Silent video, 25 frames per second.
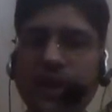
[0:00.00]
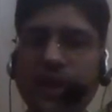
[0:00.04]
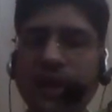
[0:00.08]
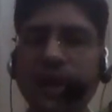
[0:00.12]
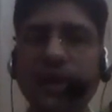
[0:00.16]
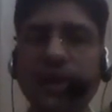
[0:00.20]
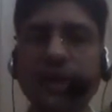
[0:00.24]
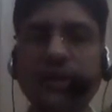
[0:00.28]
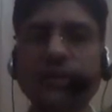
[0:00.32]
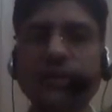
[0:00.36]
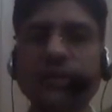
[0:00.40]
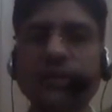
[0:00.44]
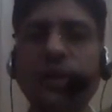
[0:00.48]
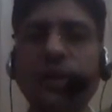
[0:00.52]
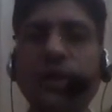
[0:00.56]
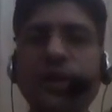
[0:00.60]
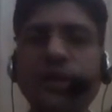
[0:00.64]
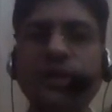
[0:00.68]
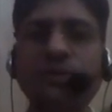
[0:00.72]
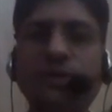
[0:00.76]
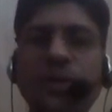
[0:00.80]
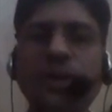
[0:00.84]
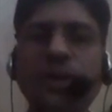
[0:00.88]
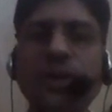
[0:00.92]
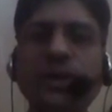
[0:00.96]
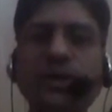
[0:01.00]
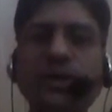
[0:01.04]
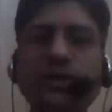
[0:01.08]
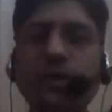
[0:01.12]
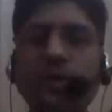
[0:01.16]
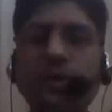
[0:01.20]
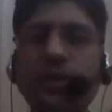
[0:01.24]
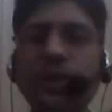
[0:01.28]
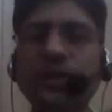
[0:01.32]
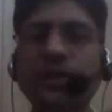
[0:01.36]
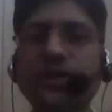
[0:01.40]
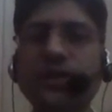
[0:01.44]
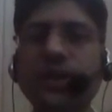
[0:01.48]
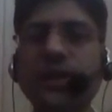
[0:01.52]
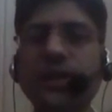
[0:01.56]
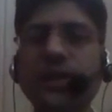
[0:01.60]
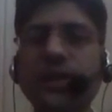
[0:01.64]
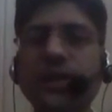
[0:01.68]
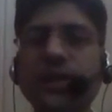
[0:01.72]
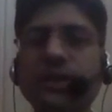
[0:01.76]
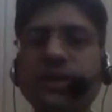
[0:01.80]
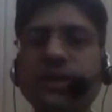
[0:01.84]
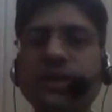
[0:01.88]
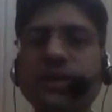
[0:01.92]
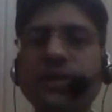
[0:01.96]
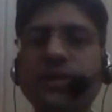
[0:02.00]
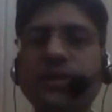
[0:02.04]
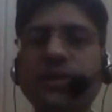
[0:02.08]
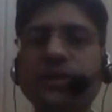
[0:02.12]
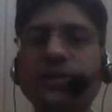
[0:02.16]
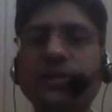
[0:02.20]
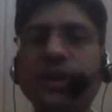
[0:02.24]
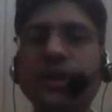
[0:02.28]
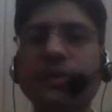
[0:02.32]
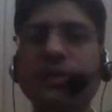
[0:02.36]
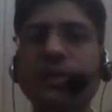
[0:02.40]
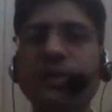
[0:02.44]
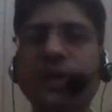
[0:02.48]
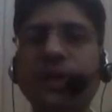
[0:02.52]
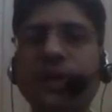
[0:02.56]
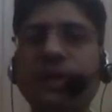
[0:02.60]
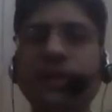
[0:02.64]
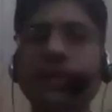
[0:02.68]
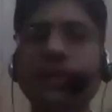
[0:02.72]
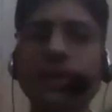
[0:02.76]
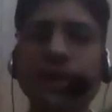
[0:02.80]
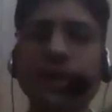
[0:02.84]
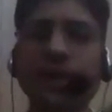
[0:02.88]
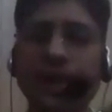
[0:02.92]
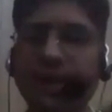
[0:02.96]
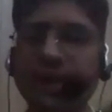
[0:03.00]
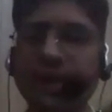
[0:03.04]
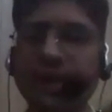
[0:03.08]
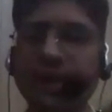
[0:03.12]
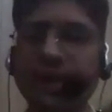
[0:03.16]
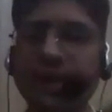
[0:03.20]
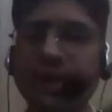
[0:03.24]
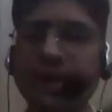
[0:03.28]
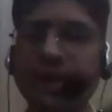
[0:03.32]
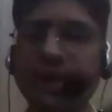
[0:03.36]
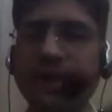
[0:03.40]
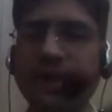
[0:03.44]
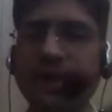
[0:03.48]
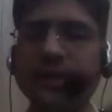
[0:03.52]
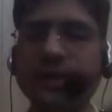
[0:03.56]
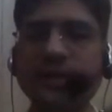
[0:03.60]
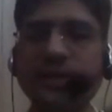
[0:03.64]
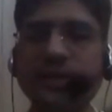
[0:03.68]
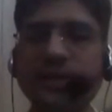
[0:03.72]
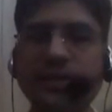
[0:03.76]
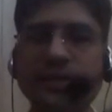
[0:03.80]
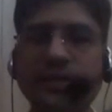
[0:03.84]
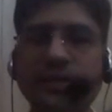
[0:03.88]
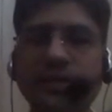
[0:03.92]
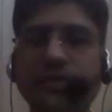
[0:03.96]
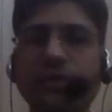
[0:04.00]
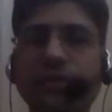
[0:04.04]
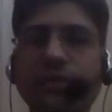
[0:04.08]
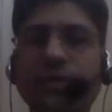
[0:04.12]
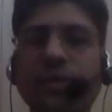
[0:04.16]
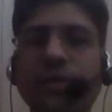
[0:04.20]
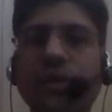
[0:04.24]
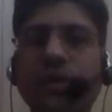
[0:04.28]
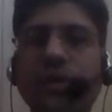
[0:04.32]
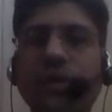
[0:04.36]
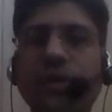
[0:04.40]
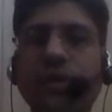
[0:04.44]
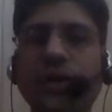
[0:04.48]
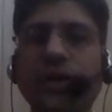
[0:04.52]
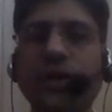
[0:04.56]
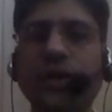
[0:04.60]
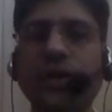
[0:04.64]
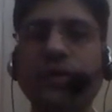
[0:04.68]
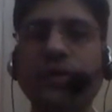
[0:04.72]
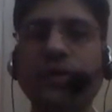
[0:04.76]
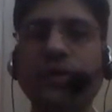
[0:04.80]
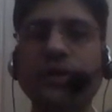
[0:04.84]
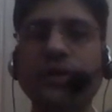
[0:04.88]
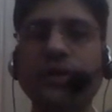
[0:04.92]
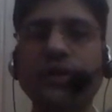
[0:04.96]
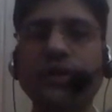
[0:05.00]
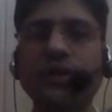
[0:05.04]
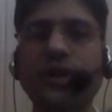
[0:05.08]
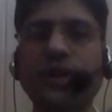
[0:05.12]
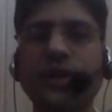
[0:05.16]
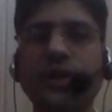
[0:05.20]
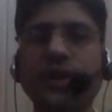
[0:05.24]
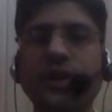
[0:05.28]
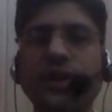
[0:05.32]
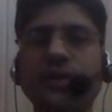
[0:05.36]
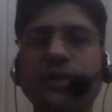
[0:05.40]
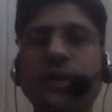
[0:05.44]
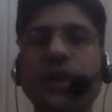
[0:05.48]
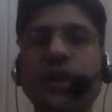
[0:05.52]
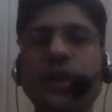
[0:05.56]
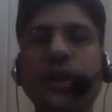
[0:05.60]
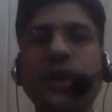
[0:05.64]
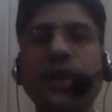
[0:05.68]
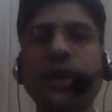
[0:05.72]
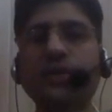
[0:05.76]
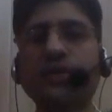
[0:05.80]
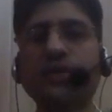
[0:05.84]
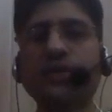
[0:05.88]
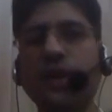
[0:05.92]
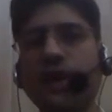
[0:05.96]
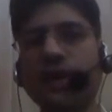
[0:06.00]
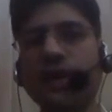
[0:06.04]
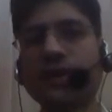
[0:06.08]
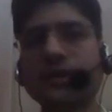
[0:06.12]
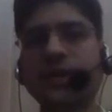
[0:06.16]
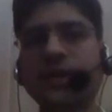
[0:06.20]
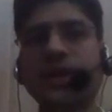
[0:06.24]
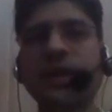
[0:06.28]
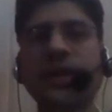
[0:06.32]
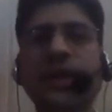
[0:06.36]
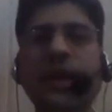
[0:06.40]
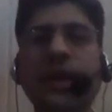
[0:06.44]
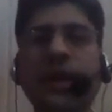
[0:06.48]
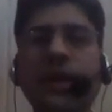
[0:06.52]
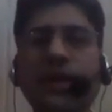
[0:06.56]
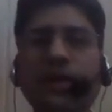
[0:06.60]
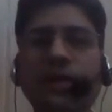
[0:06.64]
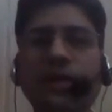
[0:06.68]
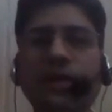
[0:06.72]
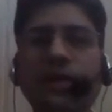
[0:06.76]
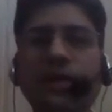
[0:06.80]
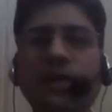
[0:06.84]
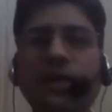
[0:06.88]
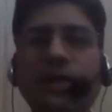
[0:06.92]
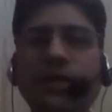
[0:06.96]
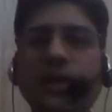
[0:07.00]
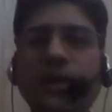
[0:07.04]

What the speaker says: Okay. So, and what is your base address? This is your segment address from where you are starting. So